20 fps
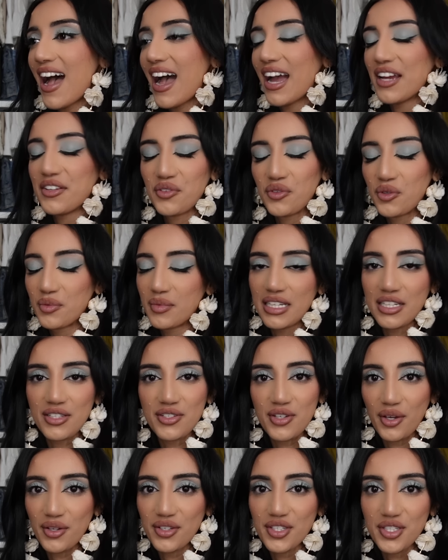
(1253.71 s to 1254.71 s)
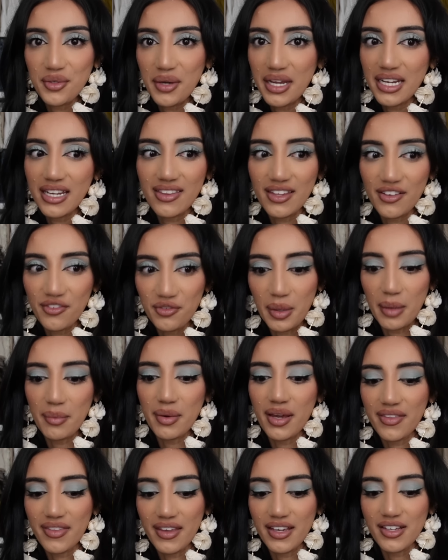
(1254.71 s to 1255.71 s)
I normally don't do anything for my
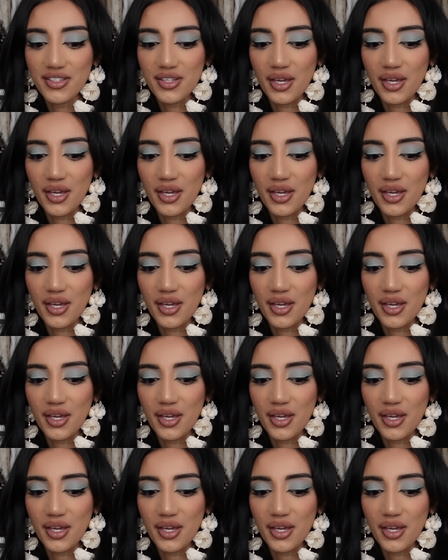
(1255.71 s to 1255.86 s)
birthday,